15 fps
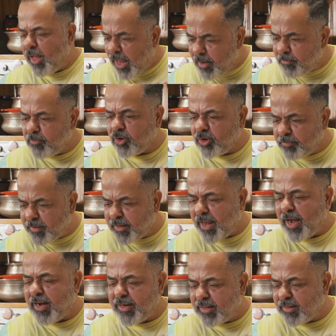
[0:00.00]
I'm going to be
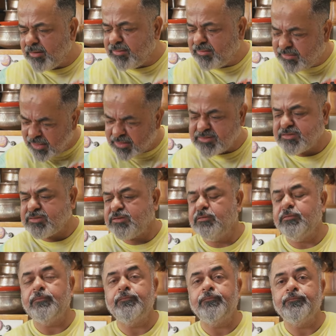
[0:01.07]
adding this
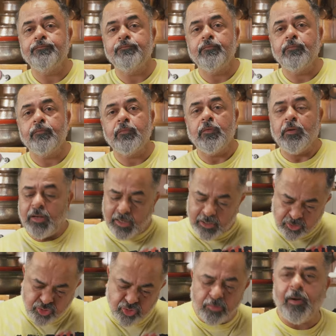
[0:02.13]

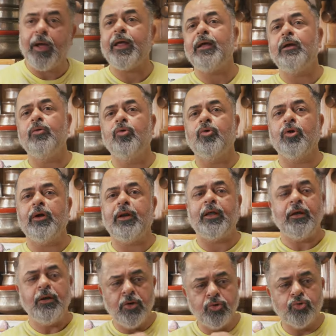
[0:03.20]
into my
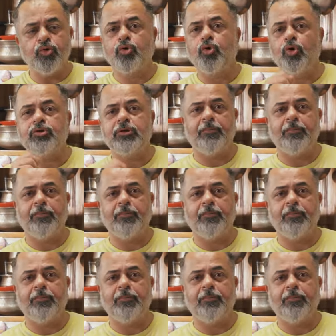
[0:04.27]
urli to cook the